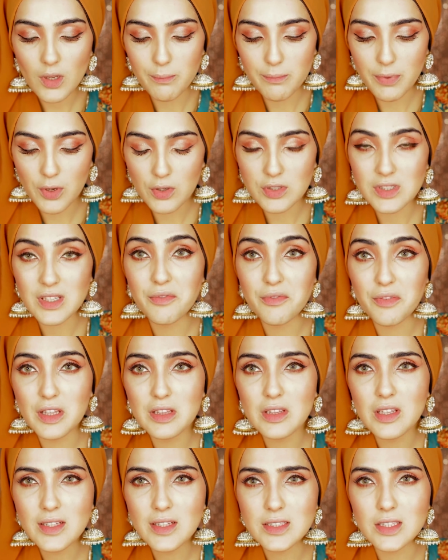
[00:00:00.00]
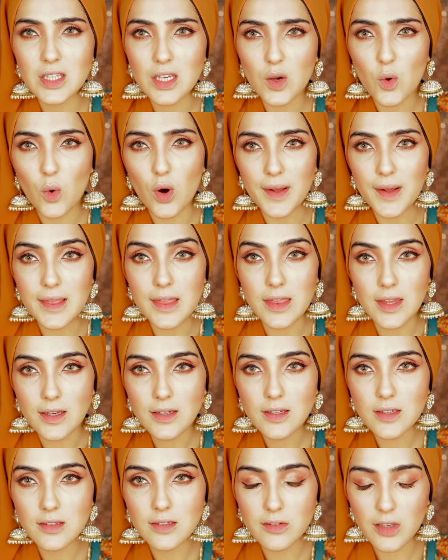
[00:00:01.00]
because I feel like they're quite
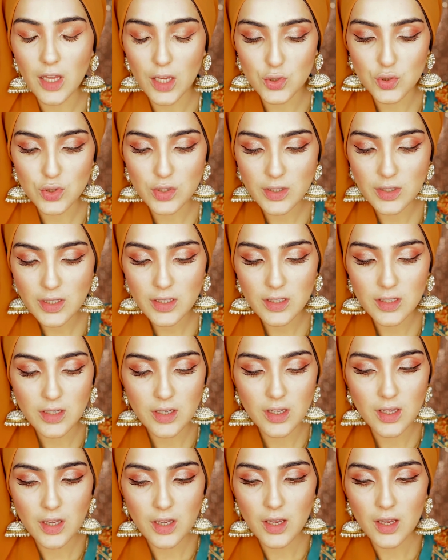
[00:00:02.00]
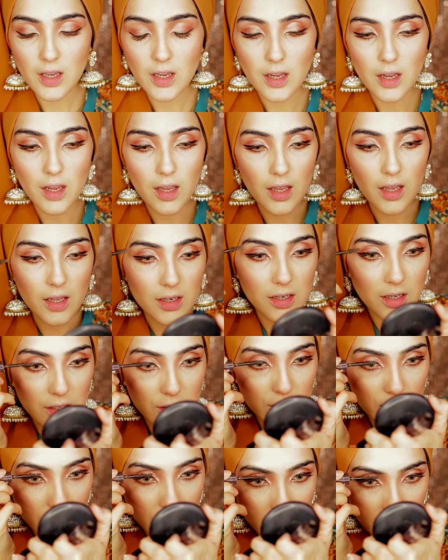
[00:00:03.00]
thick naturally and I
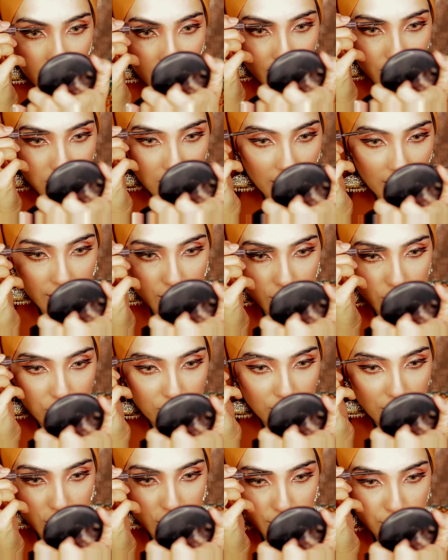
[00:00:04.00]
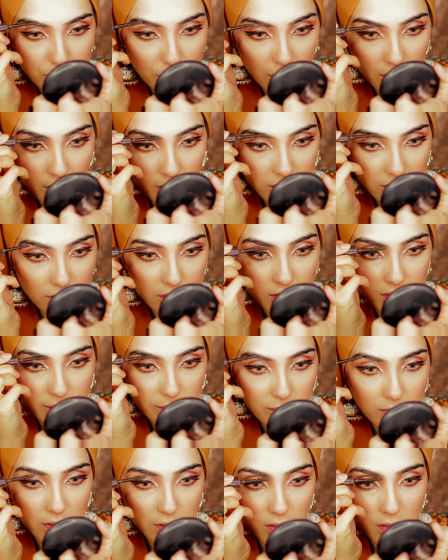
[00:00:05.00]
don't like applying too much product on
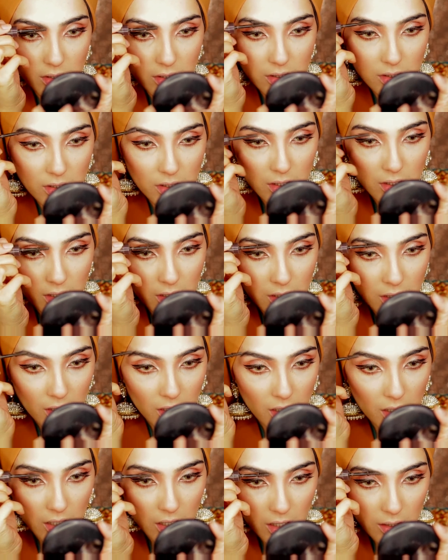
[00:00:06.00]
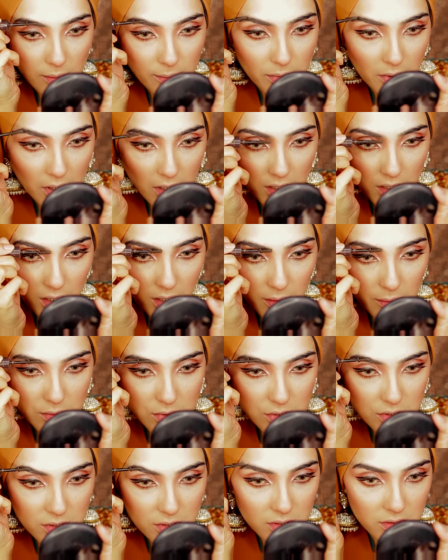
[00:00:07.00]
them. But I'm
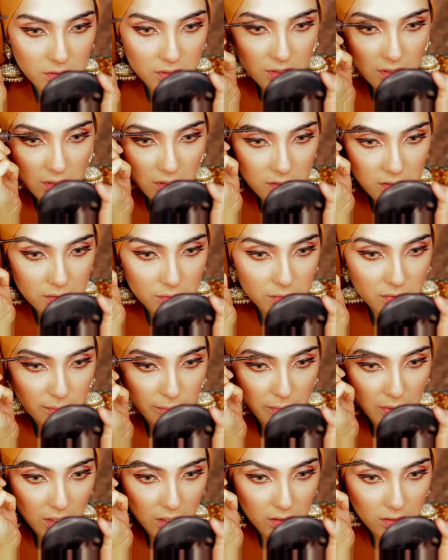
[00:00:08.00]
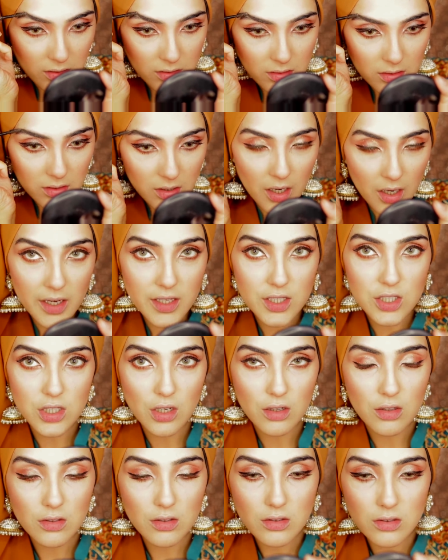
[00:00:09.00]
just using this Rimmel eye
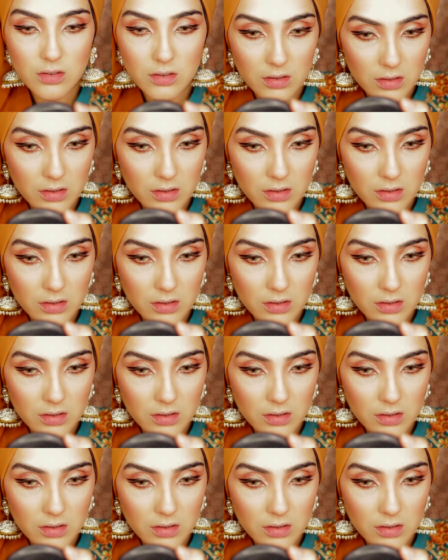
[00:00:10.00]
gel